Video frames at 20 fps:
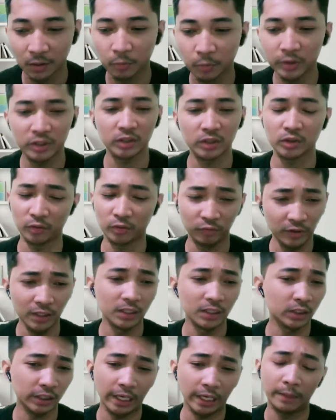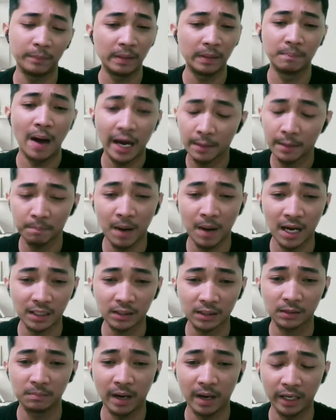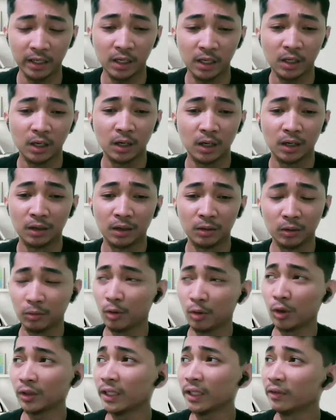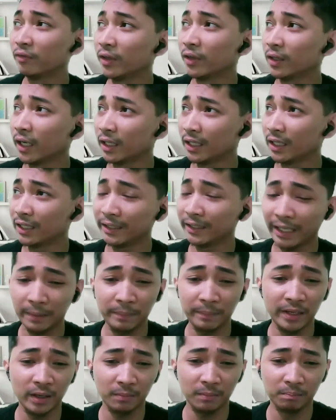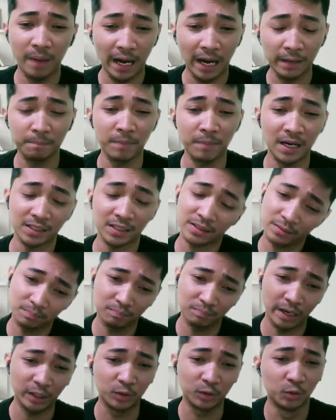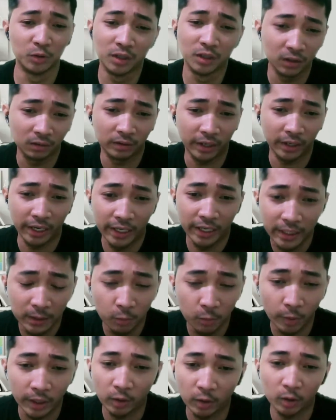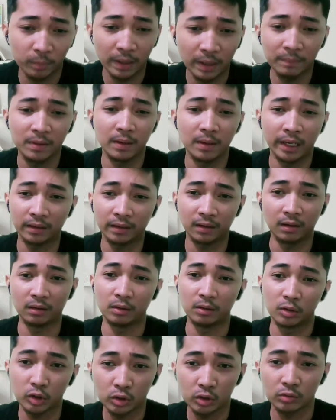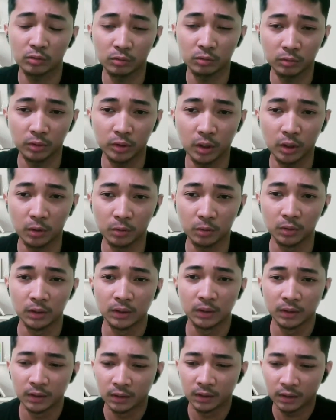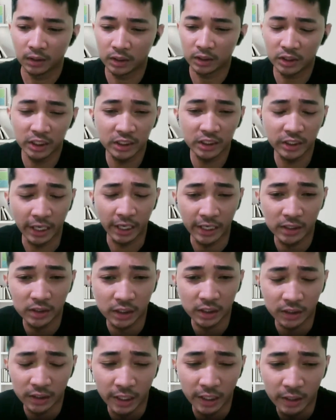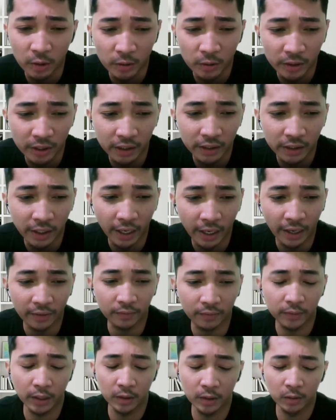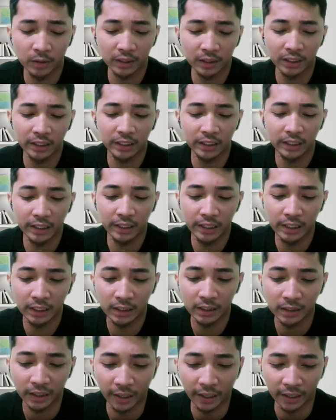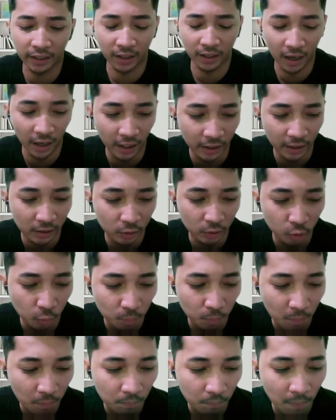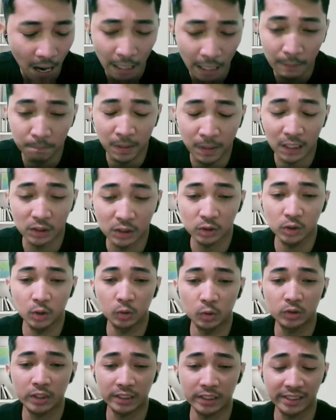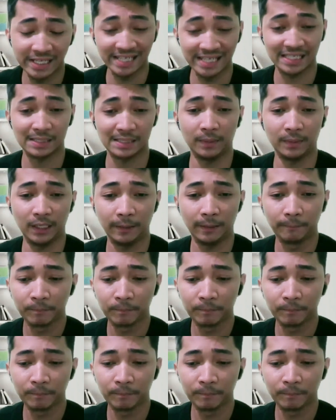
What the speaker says: which is of course can be bypassed by, not even, it can be bypassed by Google anyway, or maybe like, a search engine. They don't really need AI to bypass those assessments.